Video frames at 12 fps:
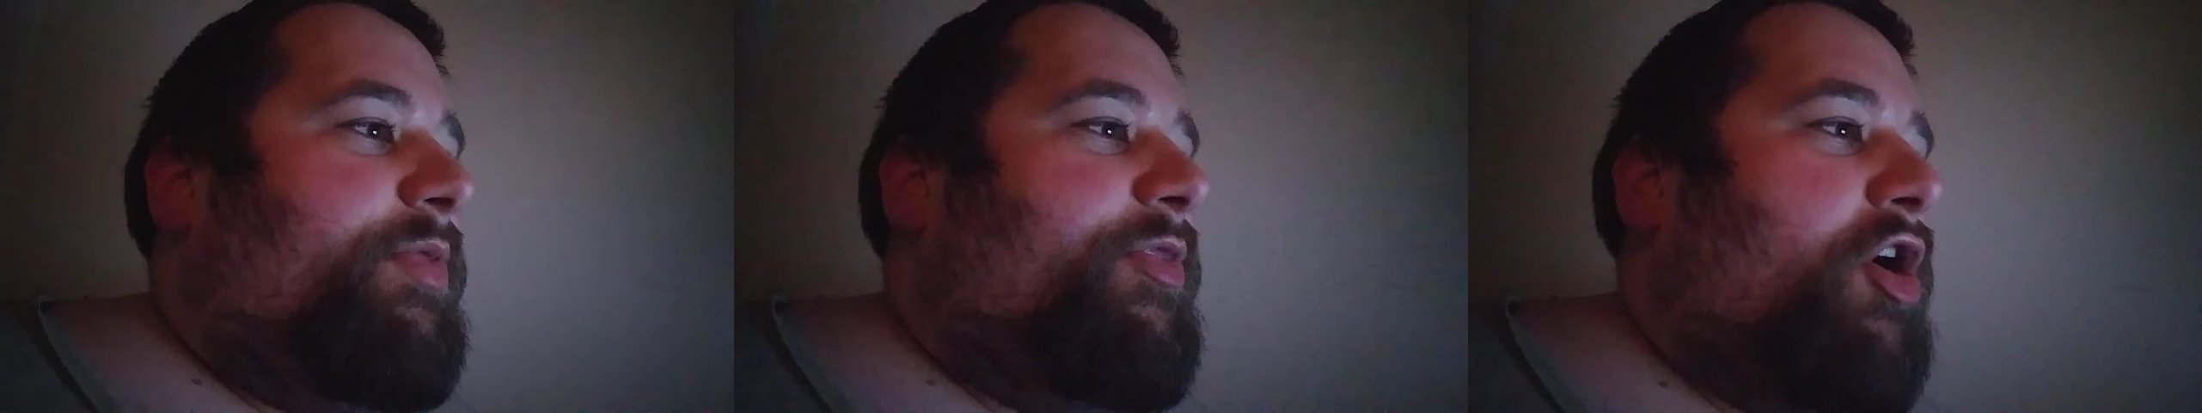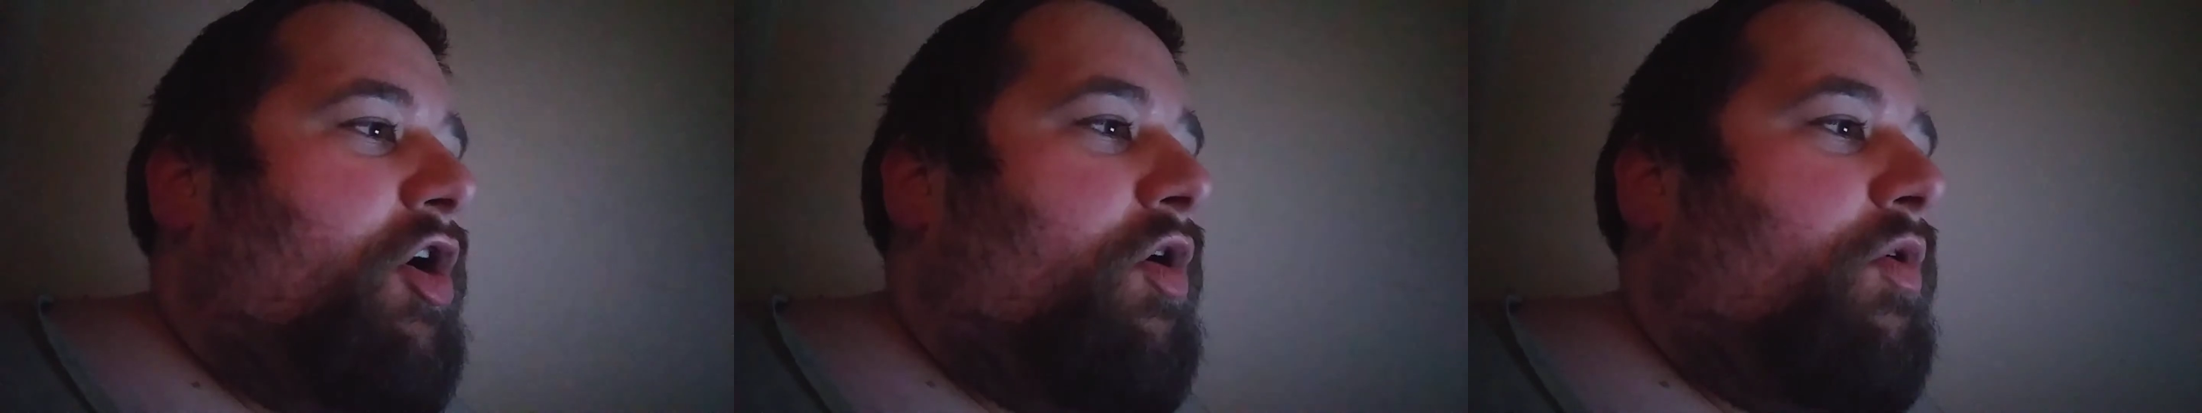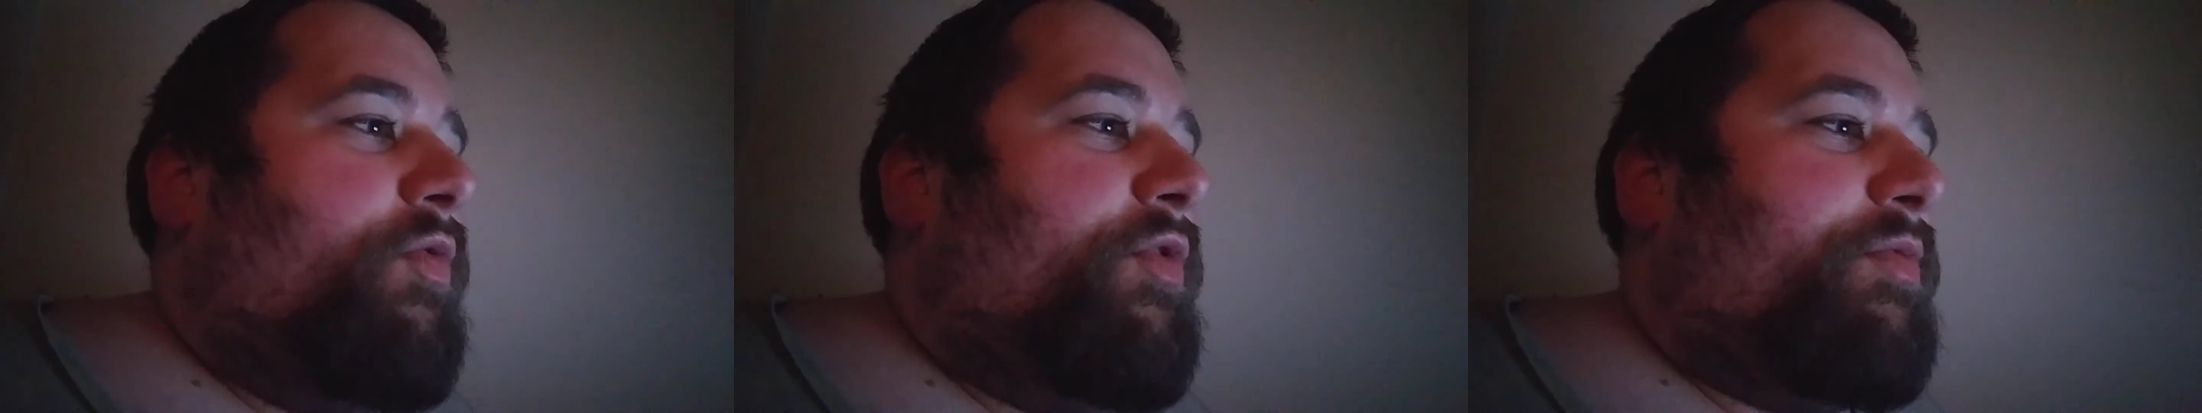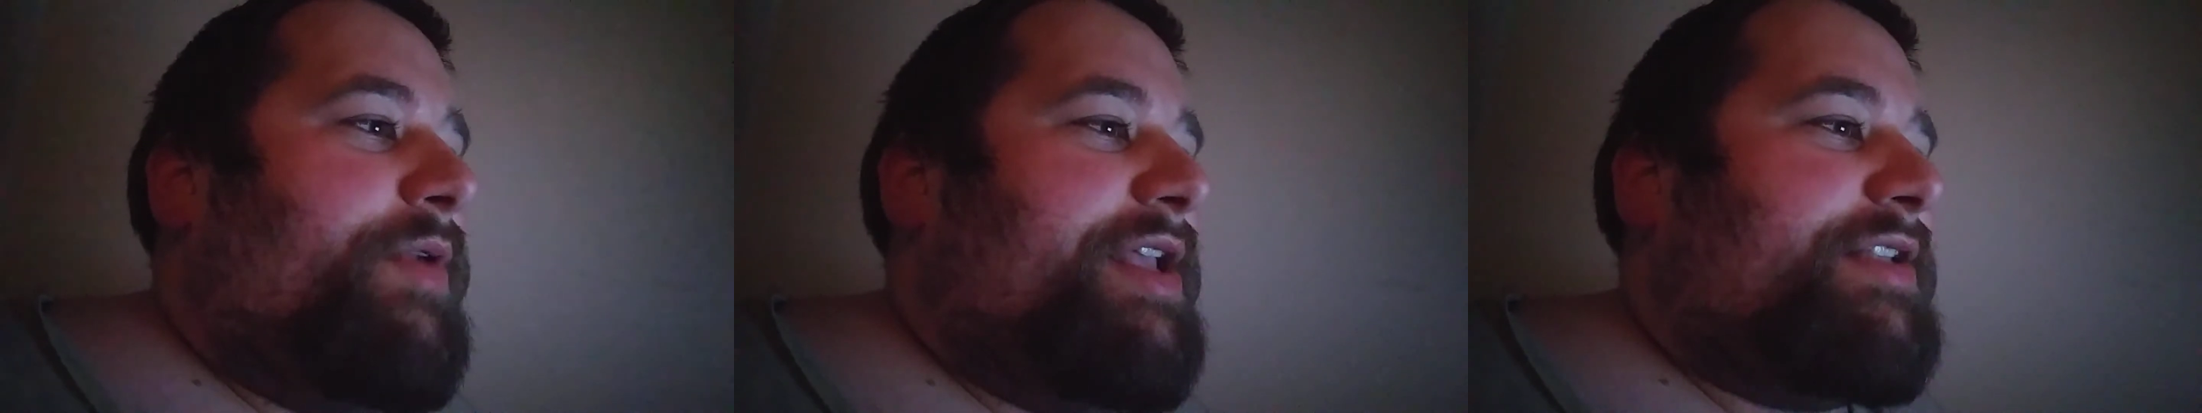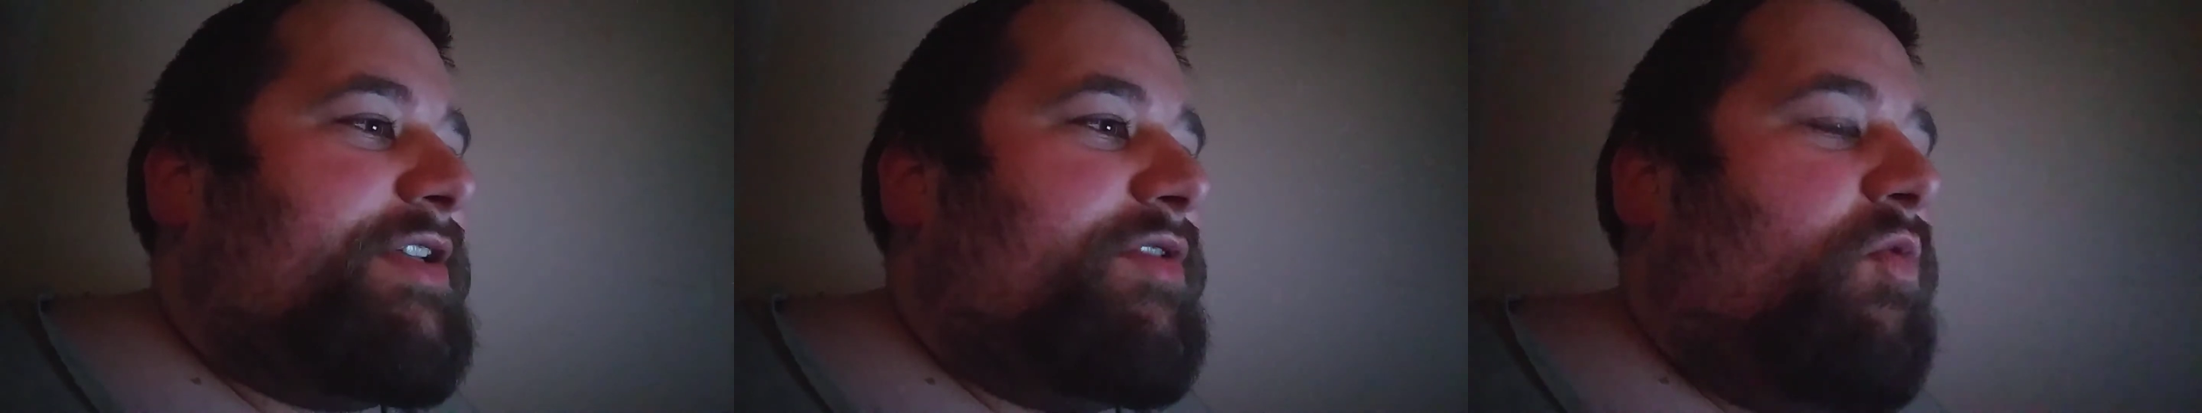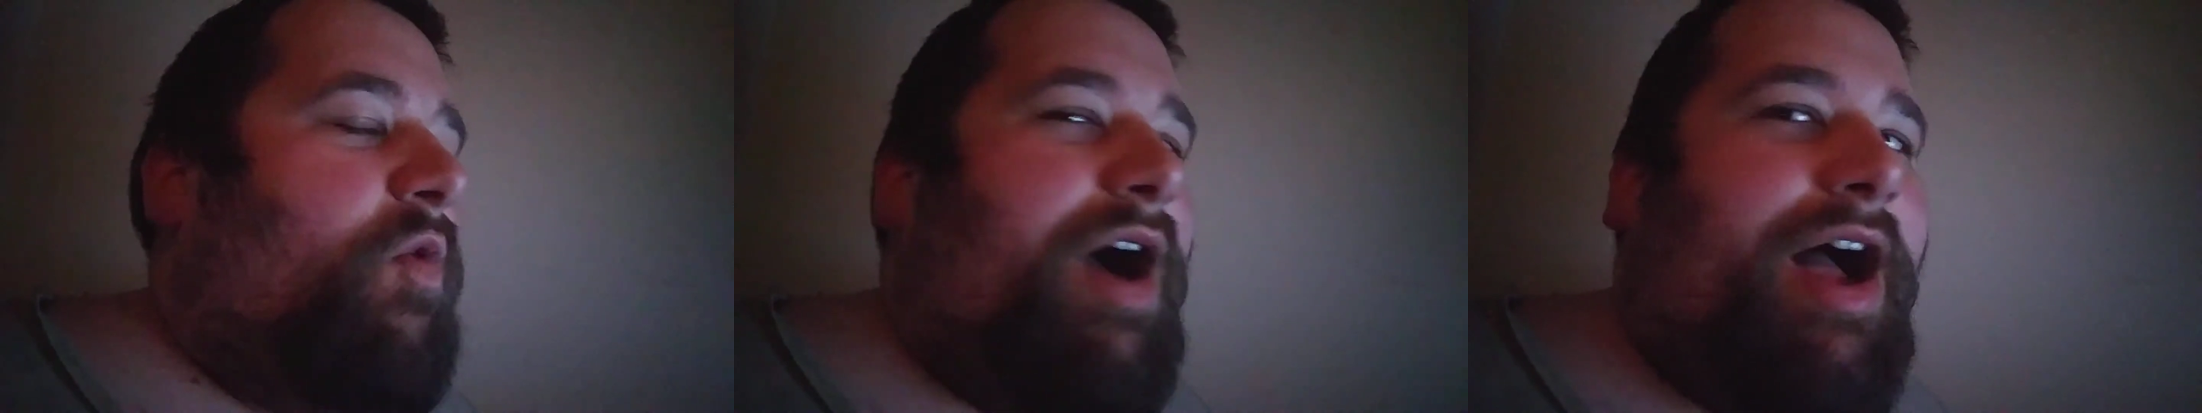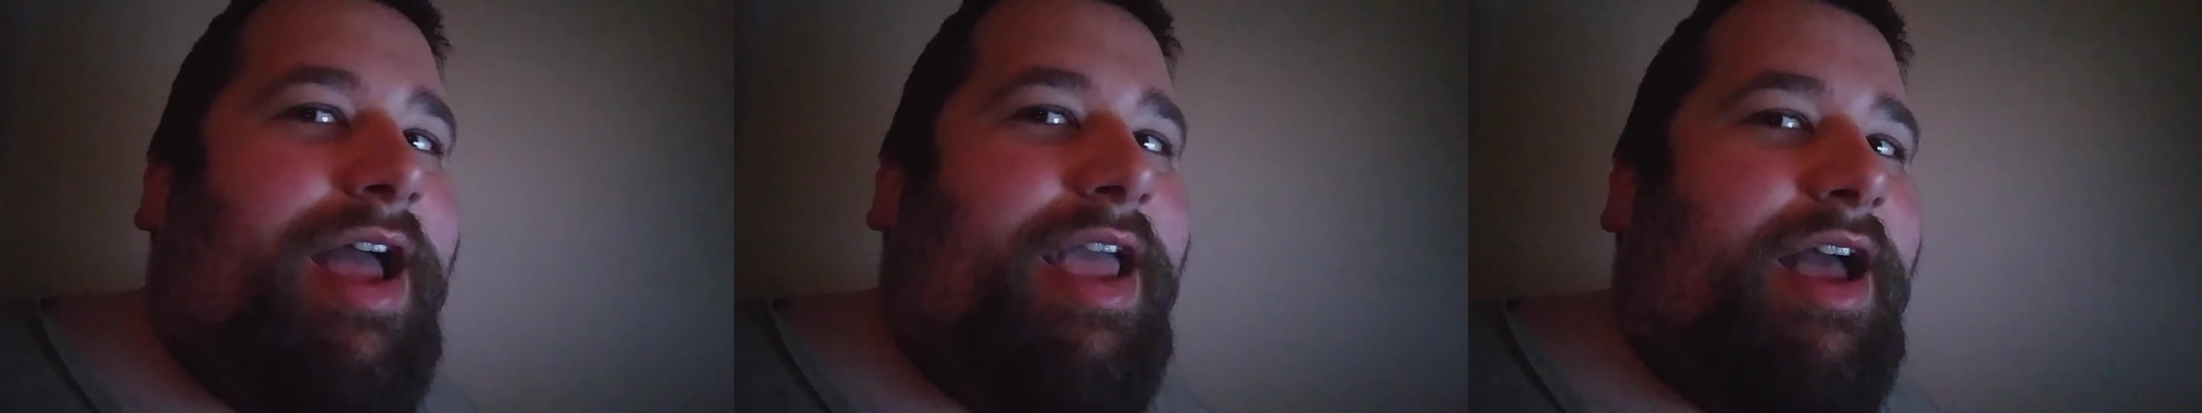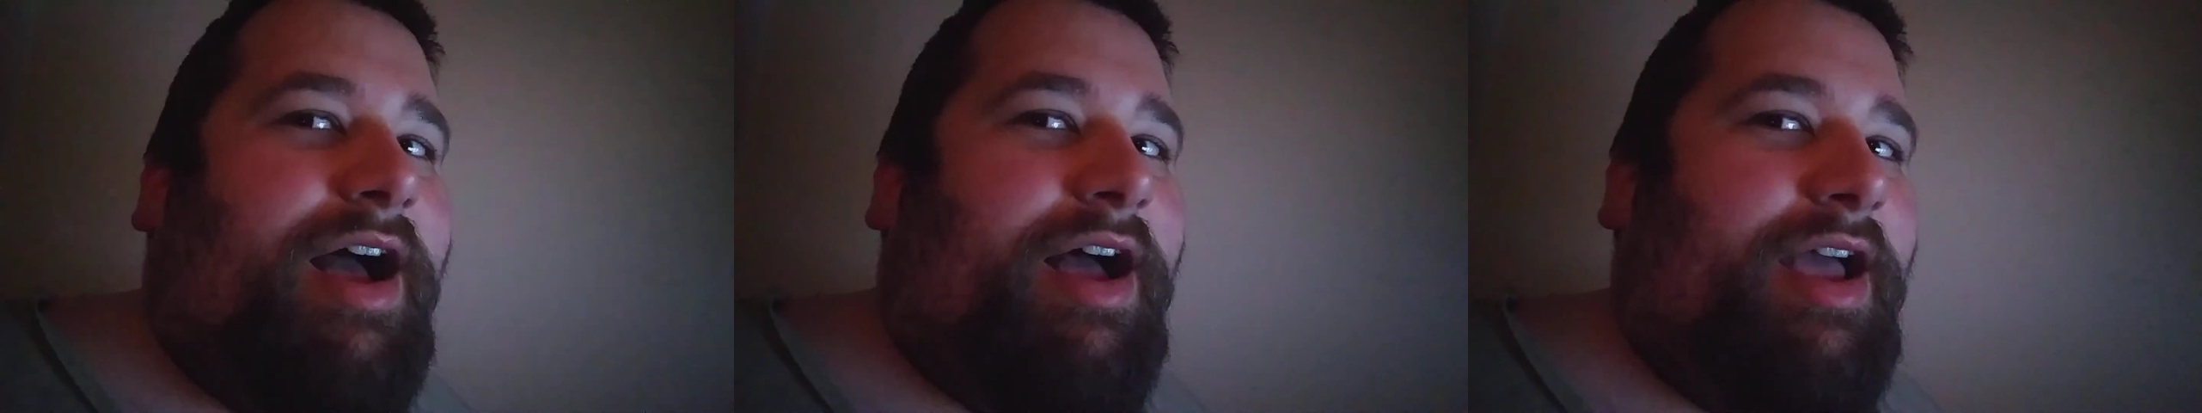Though, the reason
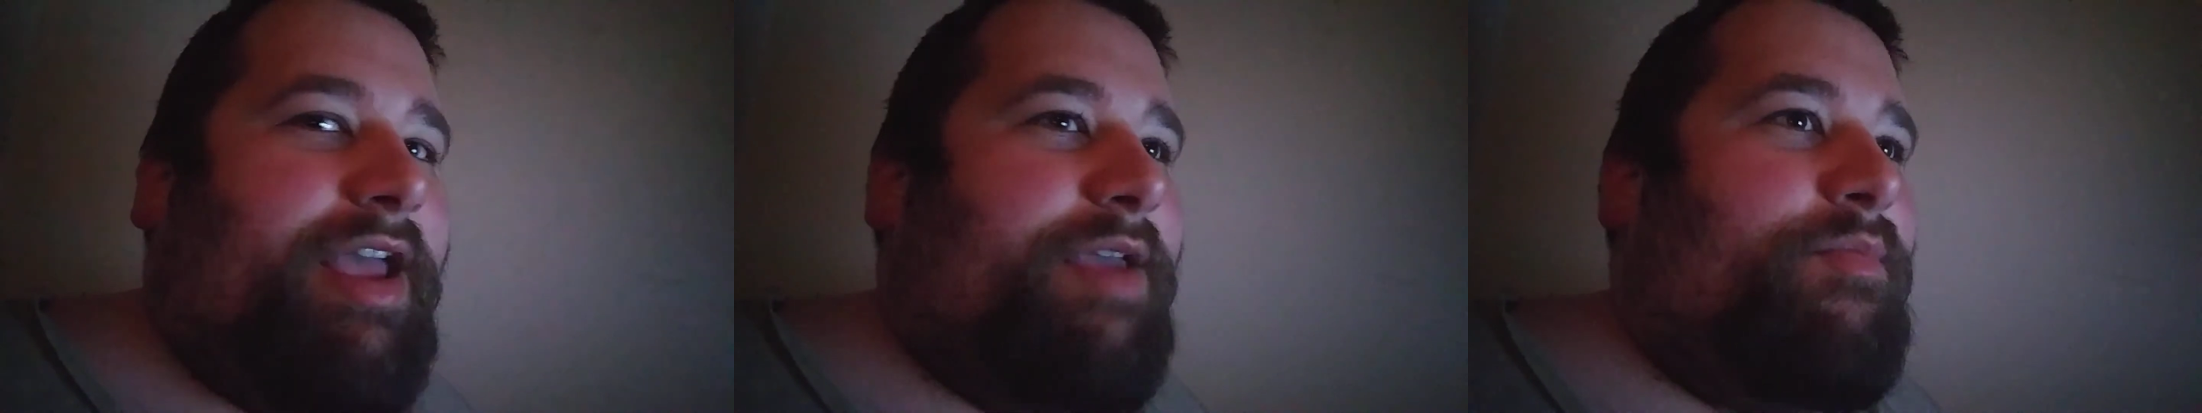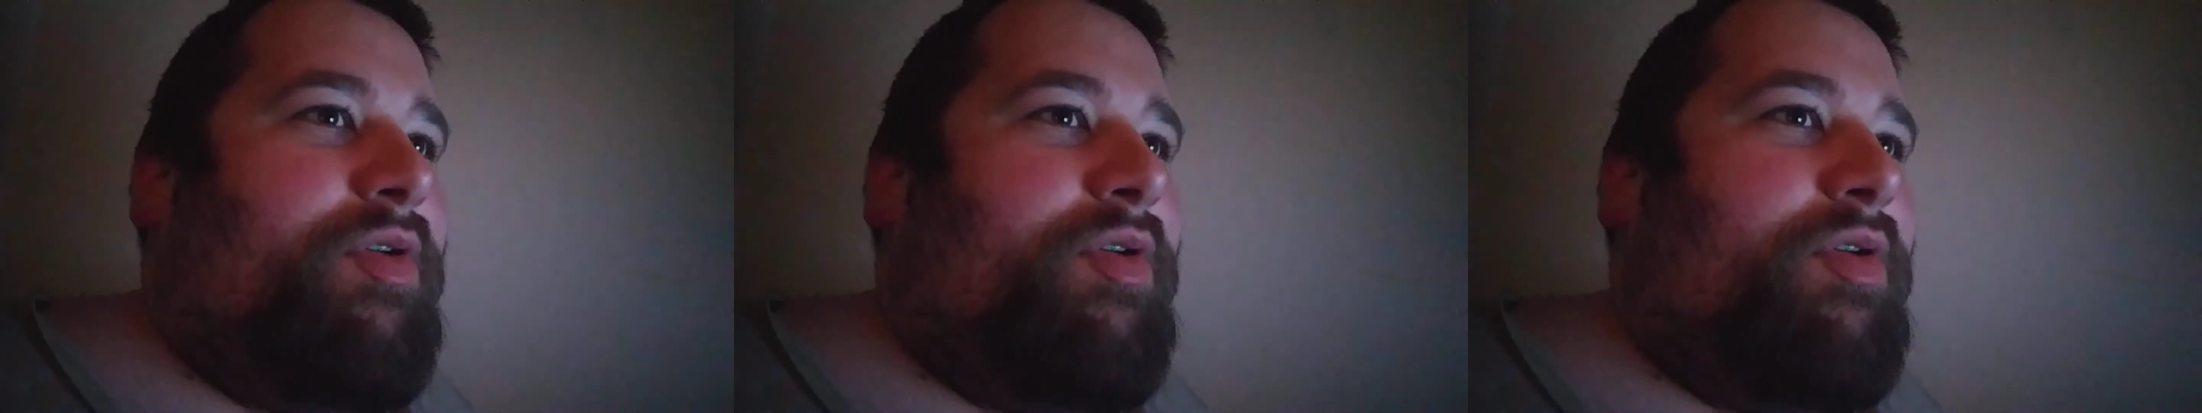why I